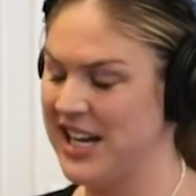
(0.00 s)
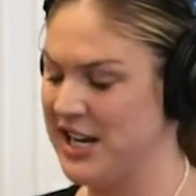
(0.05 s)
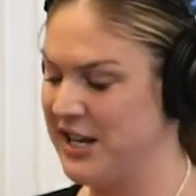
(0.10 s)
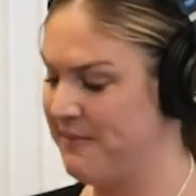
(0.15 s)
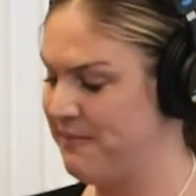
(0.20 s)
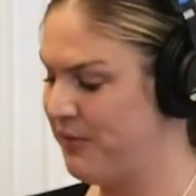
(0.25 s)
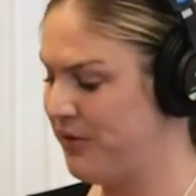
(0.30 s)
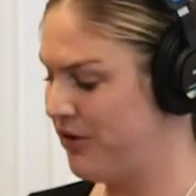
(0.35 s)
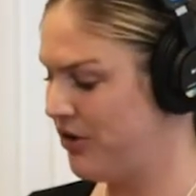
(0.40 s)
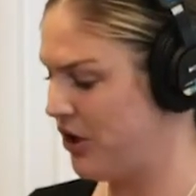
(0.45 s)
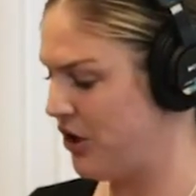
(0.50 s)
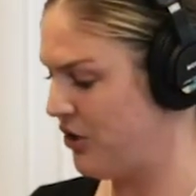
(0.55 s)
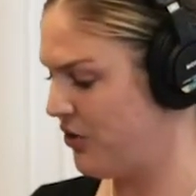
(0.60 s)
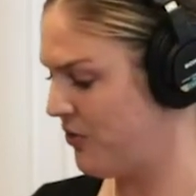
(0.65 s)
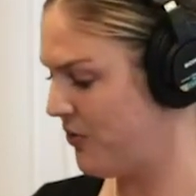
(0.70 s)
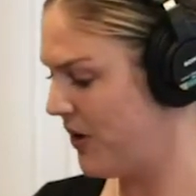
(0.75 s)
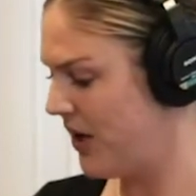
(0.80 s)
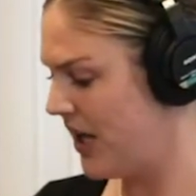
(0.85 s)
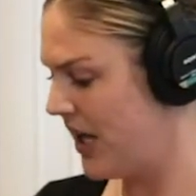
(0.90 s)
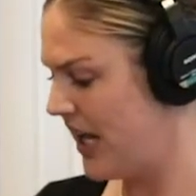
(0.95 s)
Um,
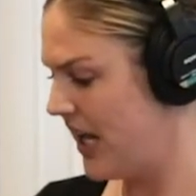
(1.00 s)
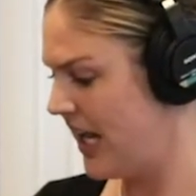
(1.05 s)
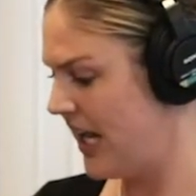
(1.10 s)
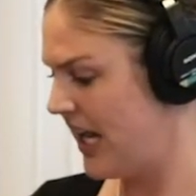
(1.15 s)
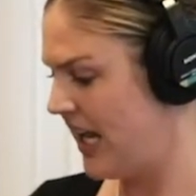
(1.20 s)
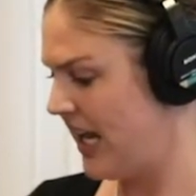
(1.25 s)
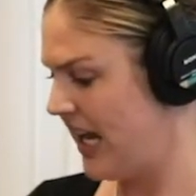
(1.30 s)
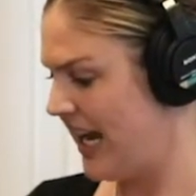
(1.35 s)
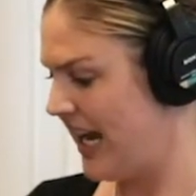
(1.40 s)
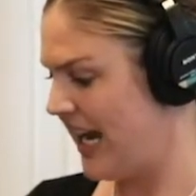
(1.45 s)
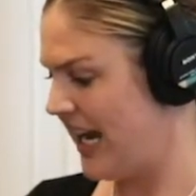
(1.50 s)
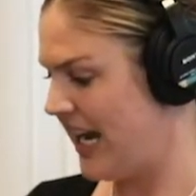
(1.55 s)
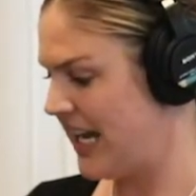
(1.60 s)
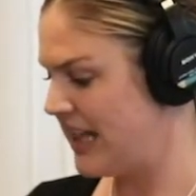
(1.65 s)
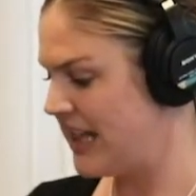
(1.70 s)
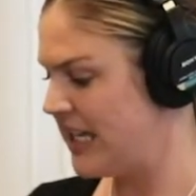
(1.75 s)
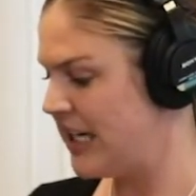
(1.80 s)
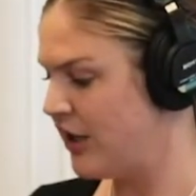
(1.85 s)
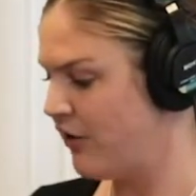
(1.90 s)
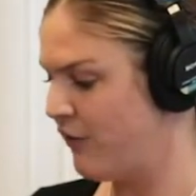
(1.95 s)
so I
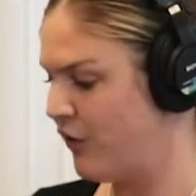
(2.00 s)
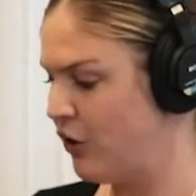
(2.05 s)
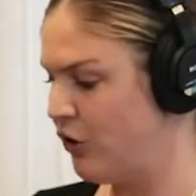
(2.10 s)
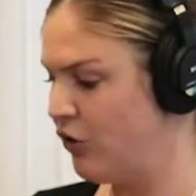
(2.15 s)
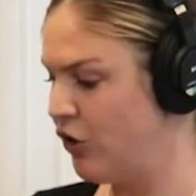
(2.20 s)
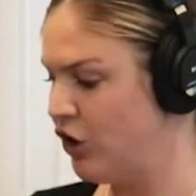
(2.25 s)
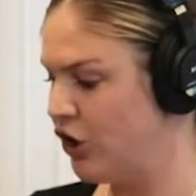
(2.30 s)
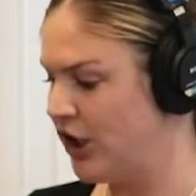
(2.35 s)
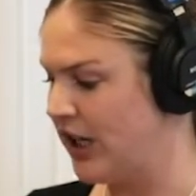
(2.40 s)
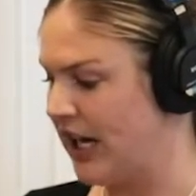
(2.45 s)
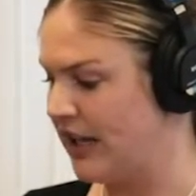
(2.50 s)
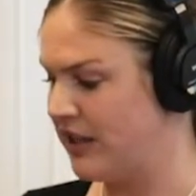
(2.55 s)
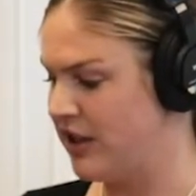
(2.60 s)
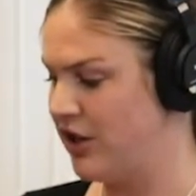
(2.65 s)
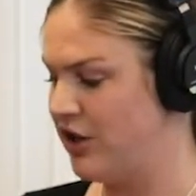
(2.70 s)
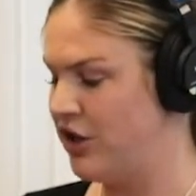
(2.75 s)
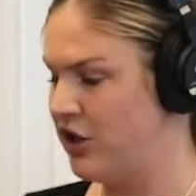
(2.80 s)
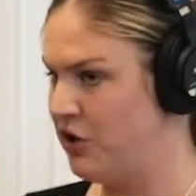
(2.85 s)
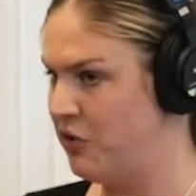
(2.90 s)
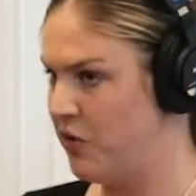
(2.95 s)
think if you look at
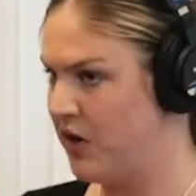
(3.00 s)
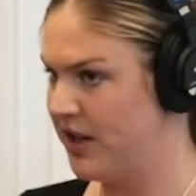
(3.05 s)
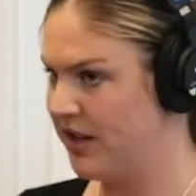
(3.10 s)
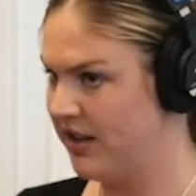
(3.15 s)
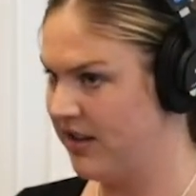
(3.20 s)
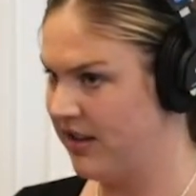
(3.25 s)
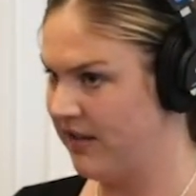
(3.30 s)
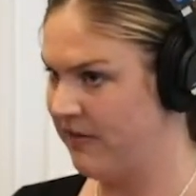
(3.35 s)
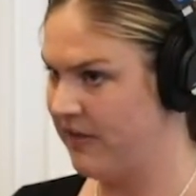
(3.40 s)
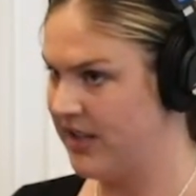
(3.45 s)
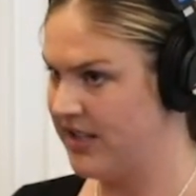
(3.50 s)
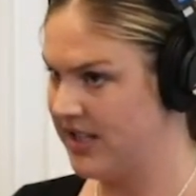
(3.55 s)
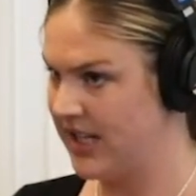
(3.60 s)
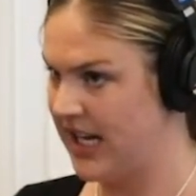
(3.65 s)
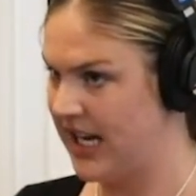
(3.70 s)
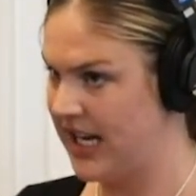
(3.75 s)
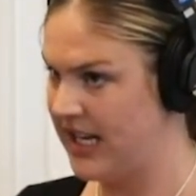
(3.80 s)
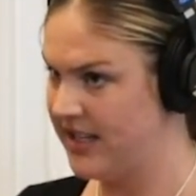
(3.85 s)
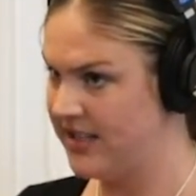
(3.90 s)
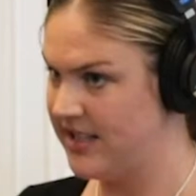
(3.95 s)
the nuances of this
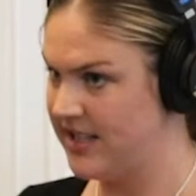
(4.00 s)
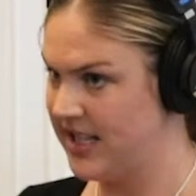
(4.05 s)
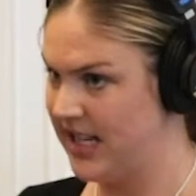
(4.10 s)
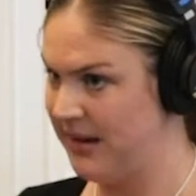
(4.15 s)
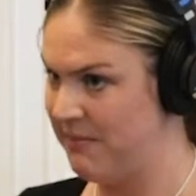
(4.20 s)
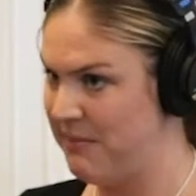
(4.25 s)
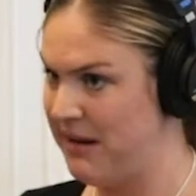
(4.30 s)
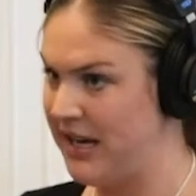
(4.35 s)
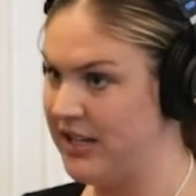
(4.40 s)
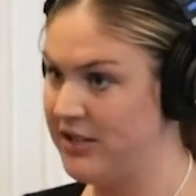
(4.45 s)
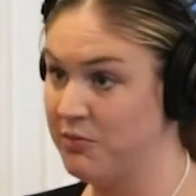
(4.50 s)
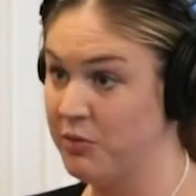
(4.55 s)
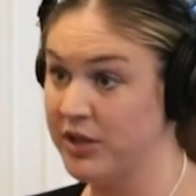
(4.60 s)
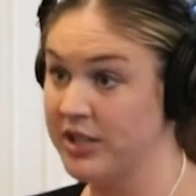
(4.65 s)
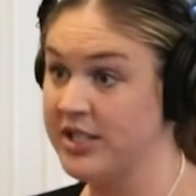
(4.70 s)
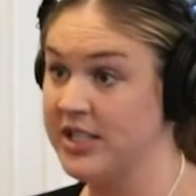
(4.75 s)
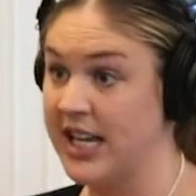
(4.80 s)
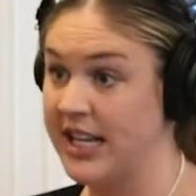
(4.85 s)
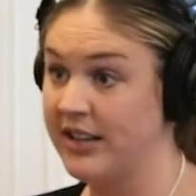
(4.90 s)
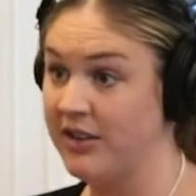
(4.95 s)
case, it makes more
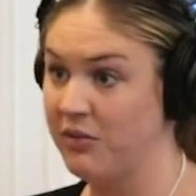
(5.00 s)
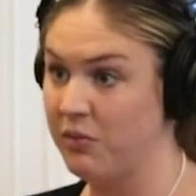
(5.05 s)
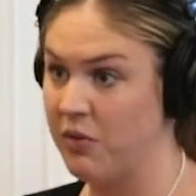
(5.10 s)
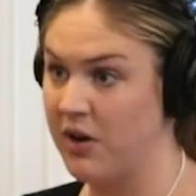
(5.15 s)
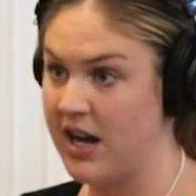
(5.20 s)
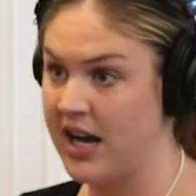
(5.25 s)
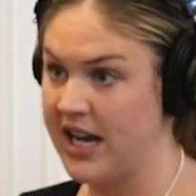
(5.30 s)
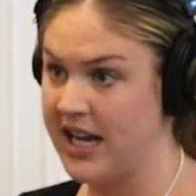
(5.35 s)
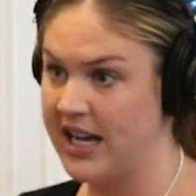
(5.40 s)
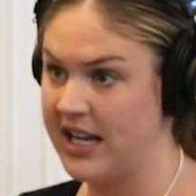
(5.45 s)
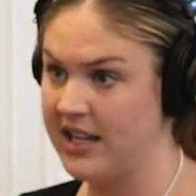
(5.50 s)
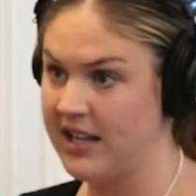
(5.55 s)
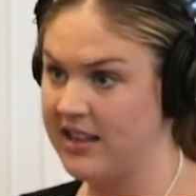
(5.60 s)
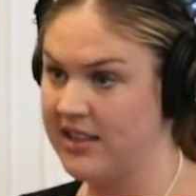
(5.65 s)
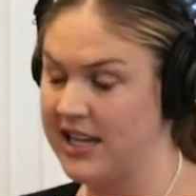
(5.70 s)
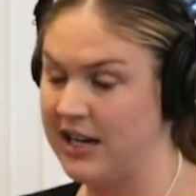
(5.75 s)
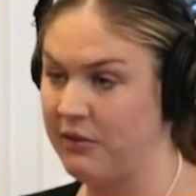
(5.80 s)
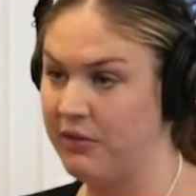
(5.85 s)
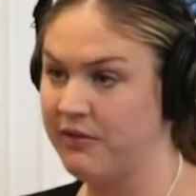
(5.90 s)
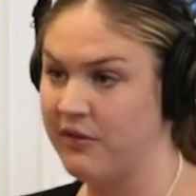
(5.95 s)
sense why
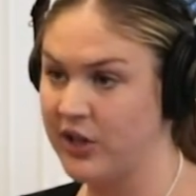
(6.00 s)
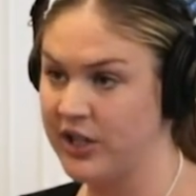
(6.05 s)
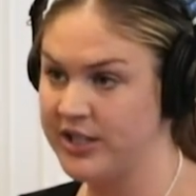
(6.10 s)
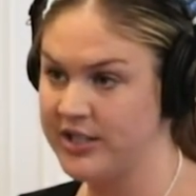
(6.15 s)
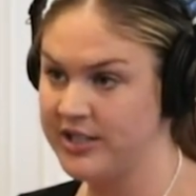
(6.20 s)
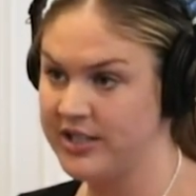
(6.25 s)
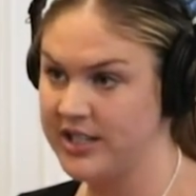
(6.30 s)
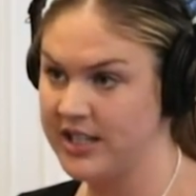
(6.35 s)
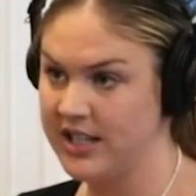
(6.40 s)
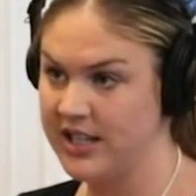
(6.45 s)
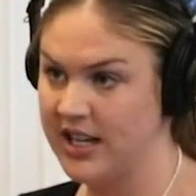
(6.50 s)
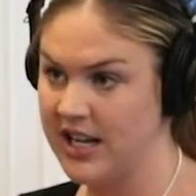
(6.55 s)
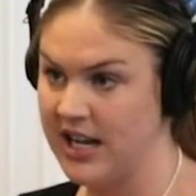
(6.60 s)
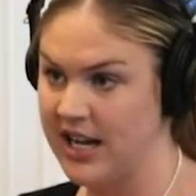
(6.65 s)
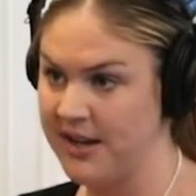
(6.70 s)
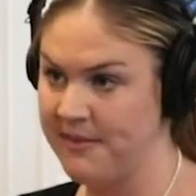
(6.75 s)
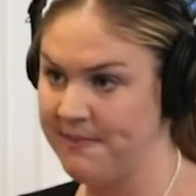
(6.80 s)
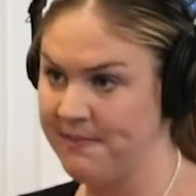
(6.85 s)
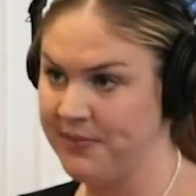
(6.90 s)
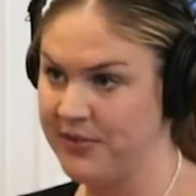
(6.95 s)
they reversed
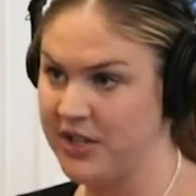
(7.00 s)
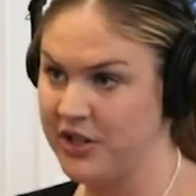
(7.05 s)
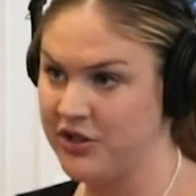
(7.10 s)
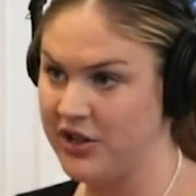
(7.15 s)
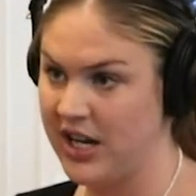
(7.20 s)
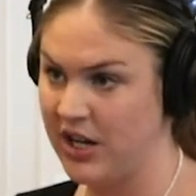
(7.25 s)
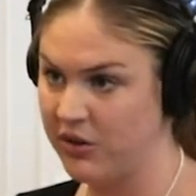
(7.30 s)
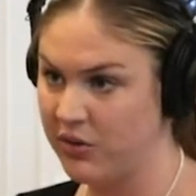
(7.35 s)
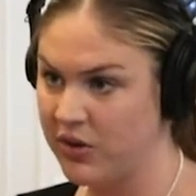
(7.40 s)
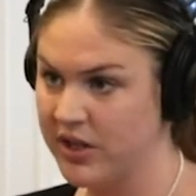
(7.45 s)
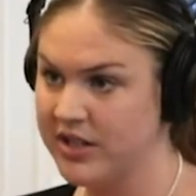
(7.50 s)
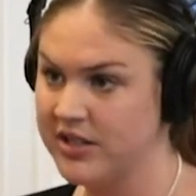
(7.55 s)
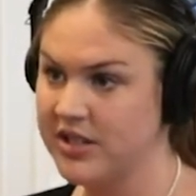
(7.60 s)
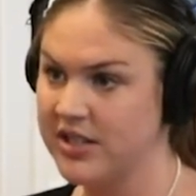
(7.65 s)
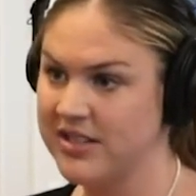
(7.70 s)
um, the trial court's